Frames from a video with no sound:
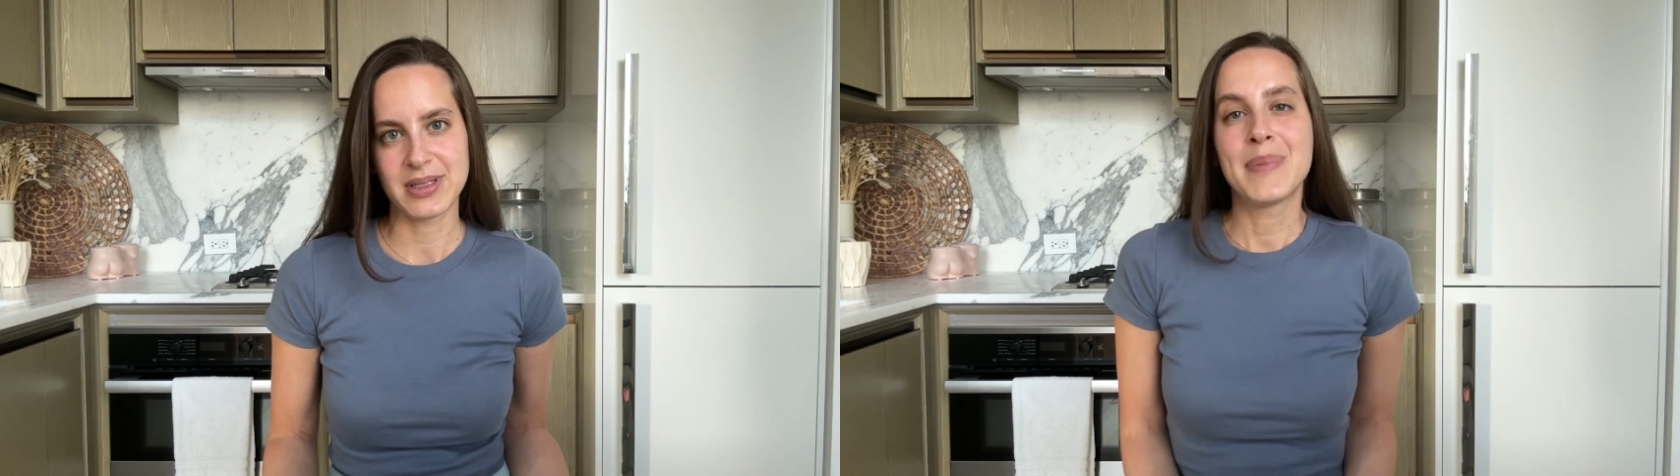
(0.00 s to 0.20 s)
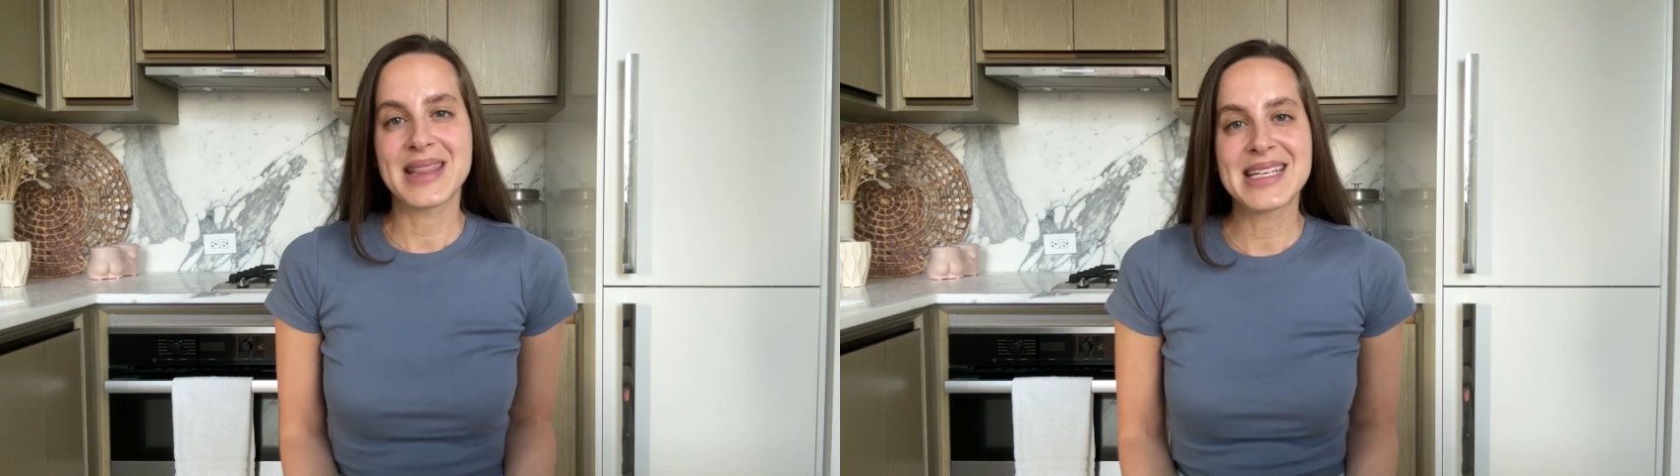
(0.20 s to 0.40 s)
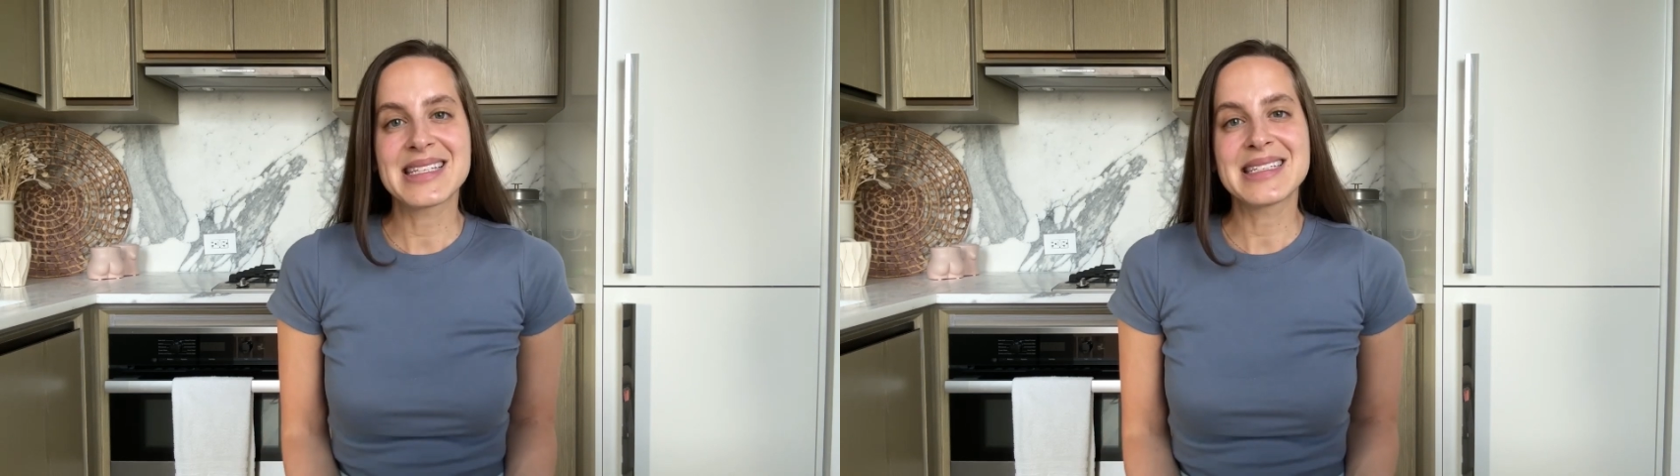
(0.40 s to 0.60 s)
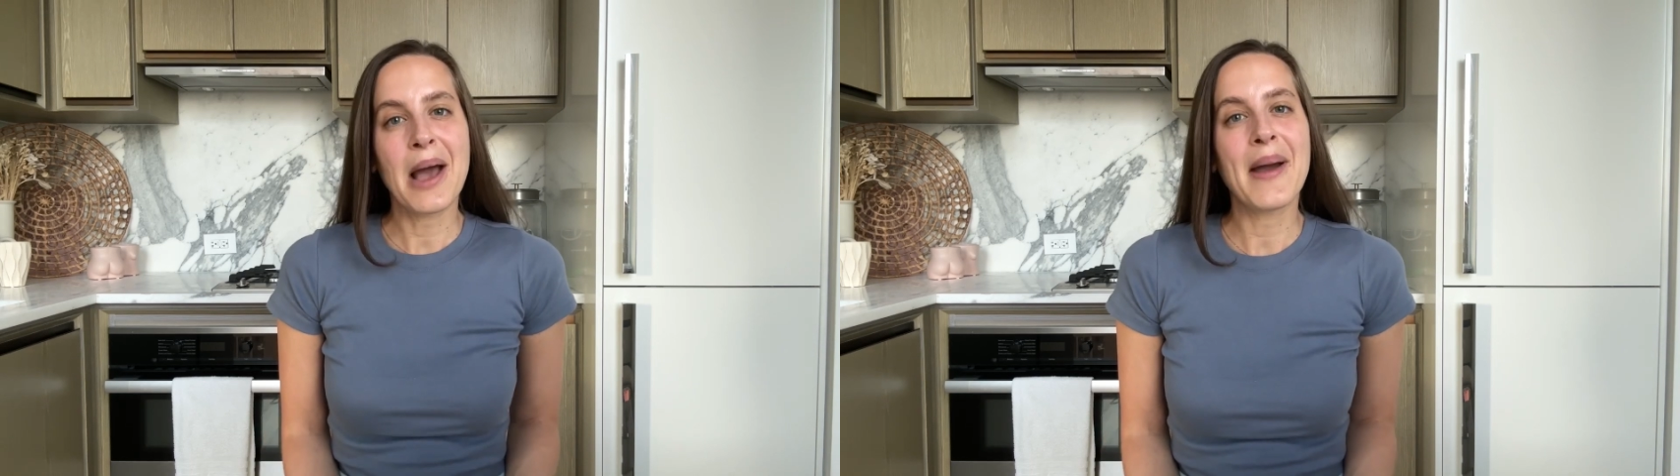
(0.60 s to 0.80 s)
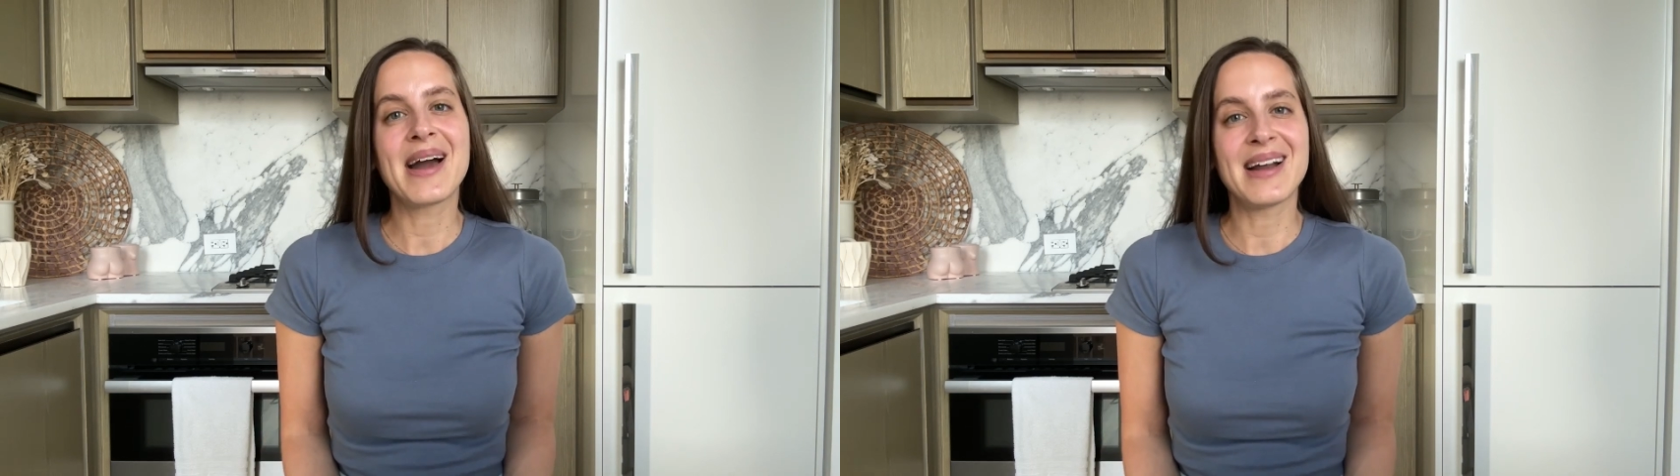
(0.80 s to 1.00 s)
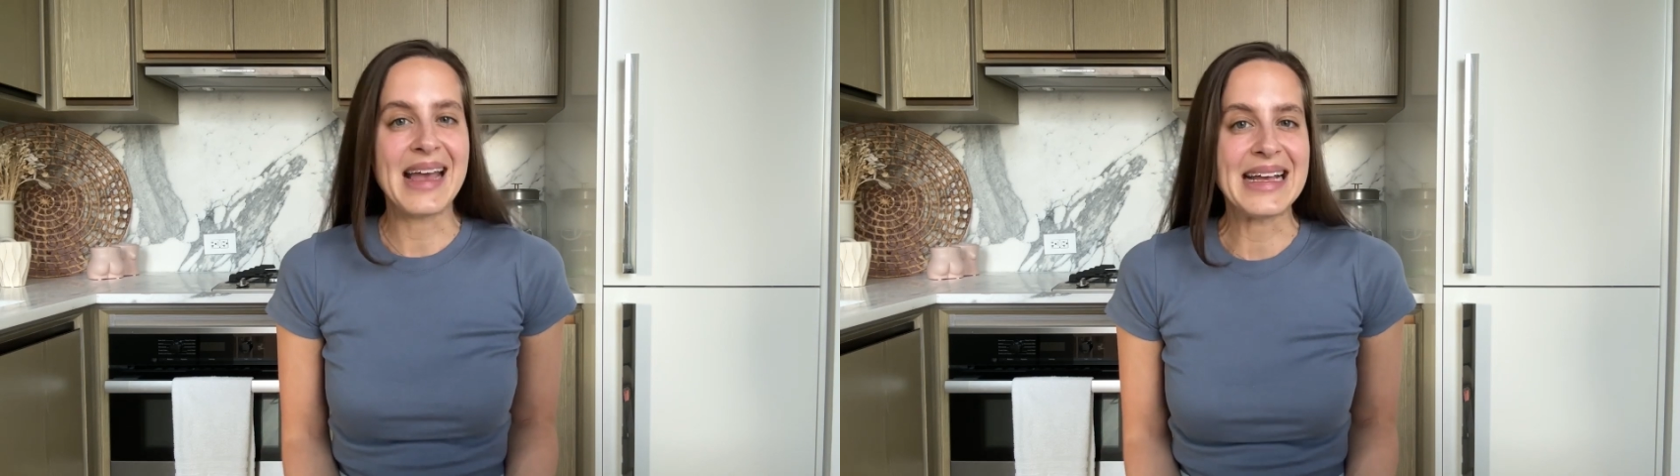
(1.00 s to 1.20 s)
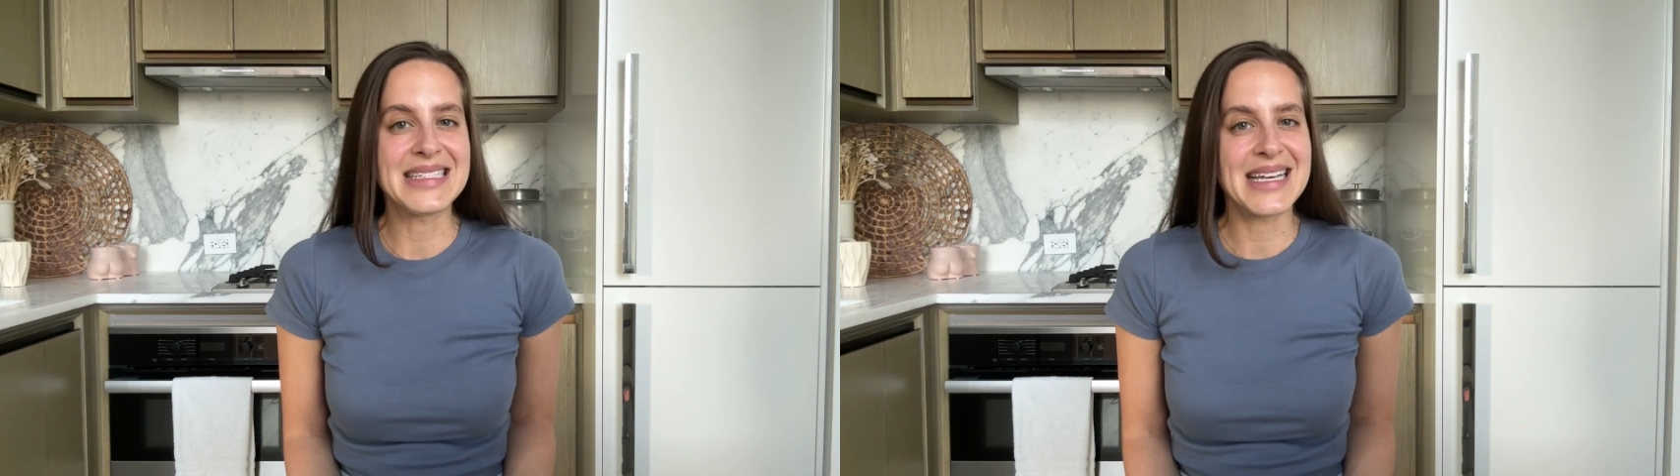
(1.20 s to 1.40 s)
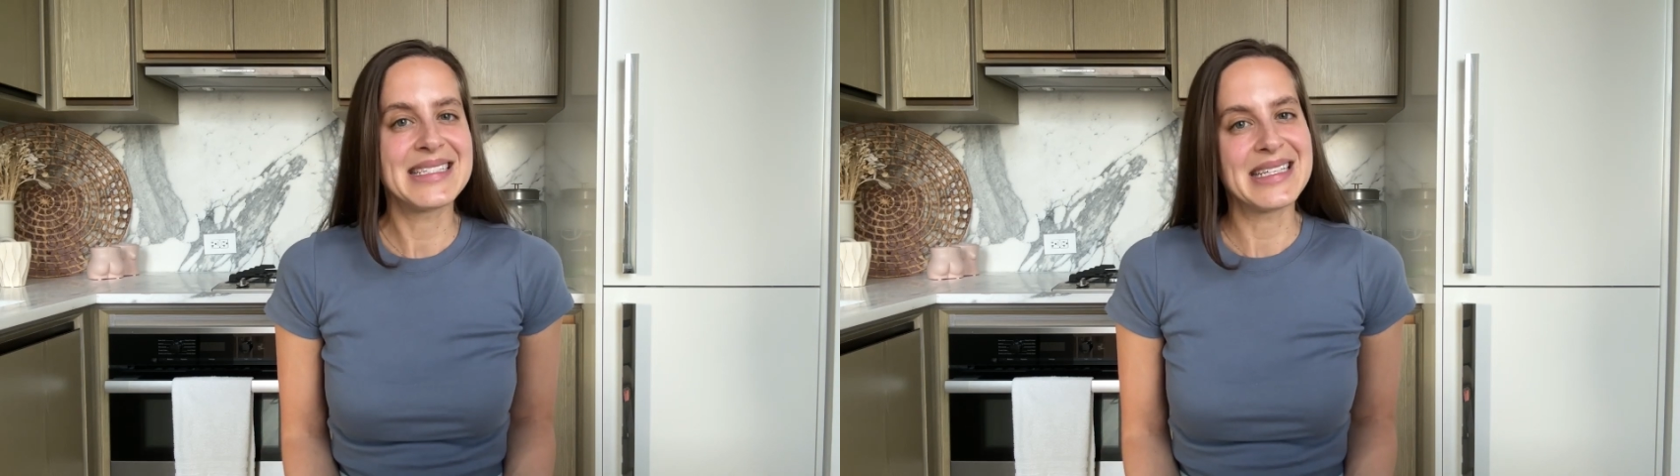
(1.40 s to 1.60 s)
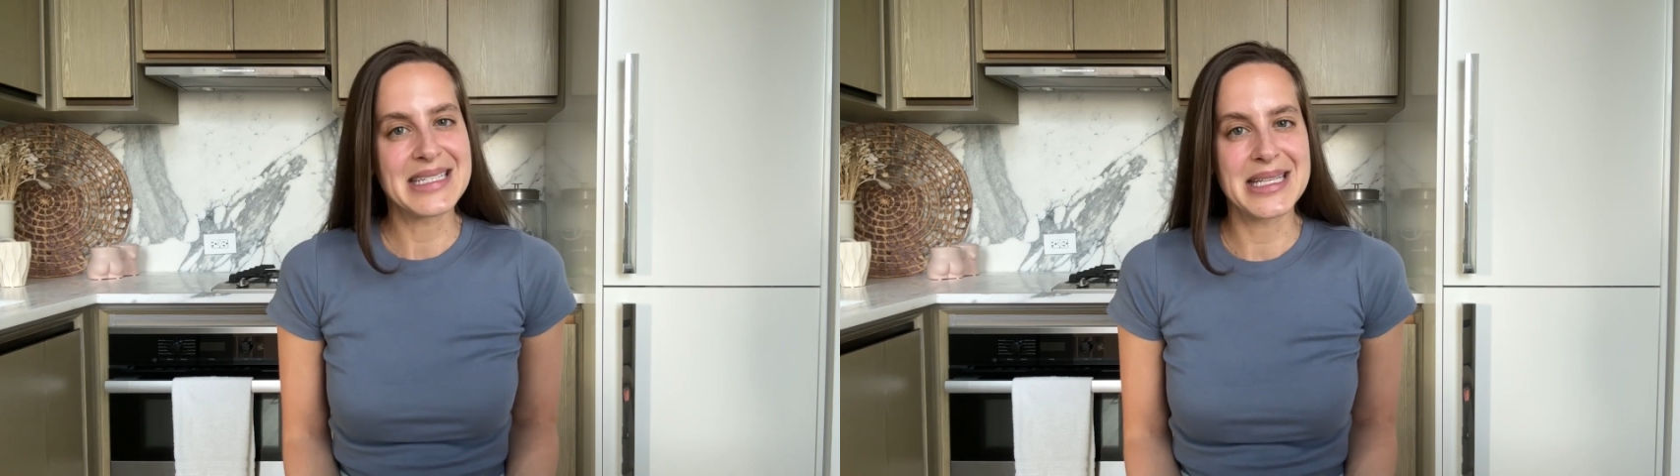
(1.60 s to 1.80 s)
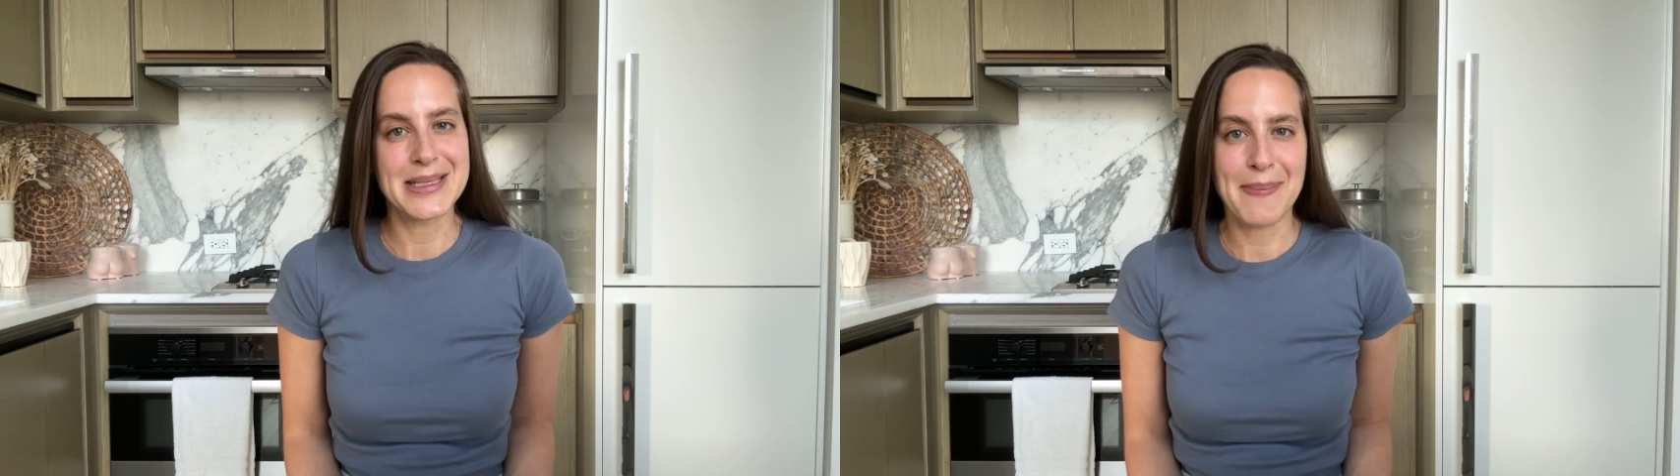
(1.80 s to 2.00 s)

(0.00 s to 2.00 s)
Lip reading: But this is how I got 8 days into this